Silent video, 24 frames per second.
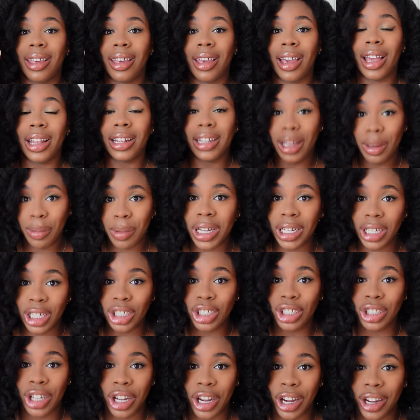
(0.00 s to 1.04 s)
a deep
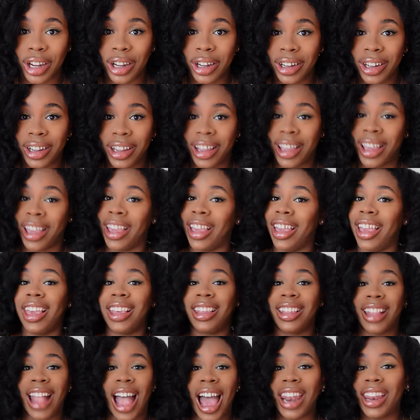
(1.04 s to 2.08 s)
conditioner.
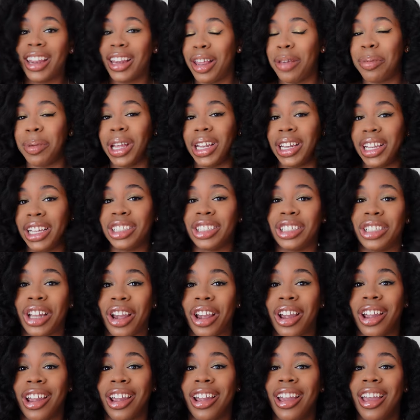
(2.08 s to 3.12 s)
It's not a deep
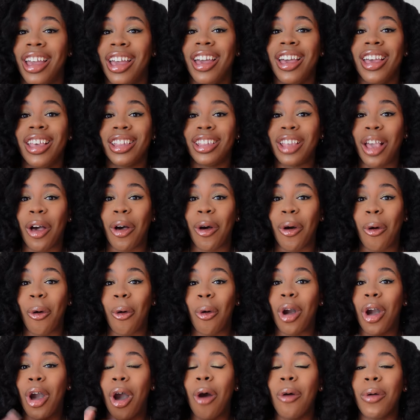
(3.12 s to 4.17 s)
conditioner.
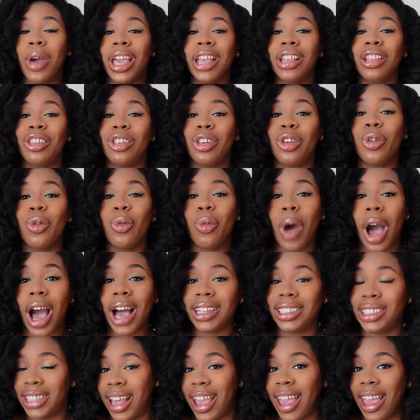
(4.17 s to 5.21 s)
So go into
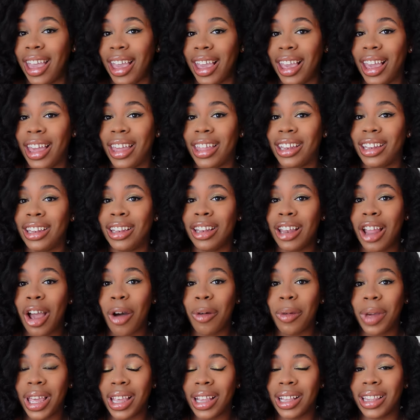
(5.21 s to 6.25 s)
wash day
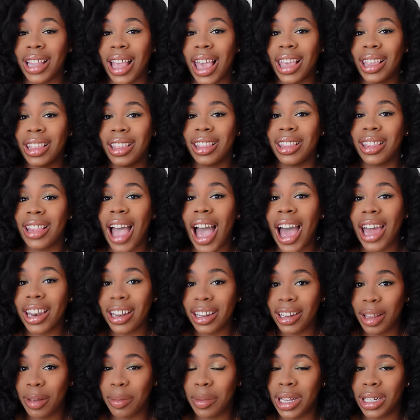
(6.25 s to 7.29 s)
knowing that it's not
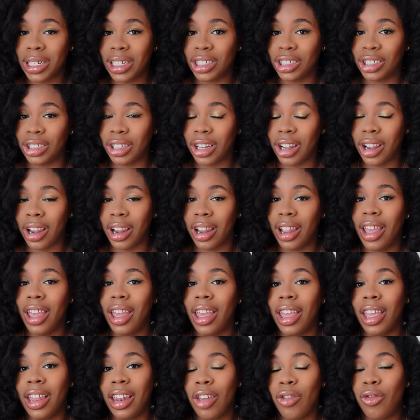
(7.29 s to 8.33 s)
a deep conditioner.
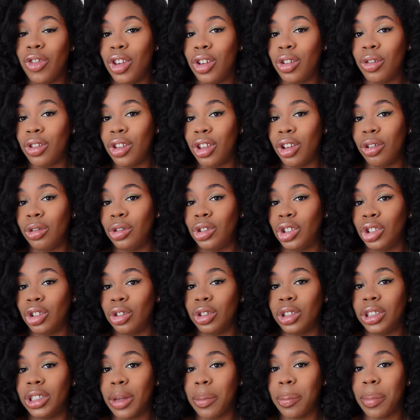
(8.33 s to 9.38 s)
And if you do
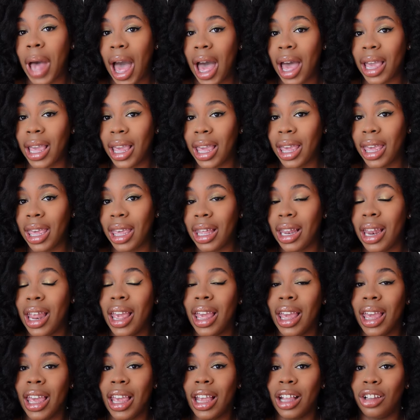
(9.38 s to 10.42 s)
choose to buy it
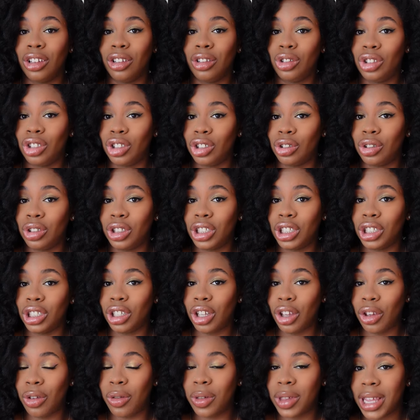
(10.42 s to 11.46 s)
and you choose to
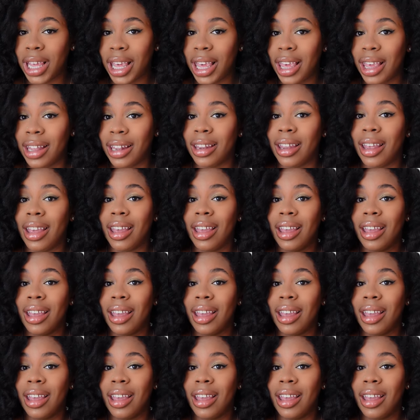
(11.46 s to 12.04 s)
use it,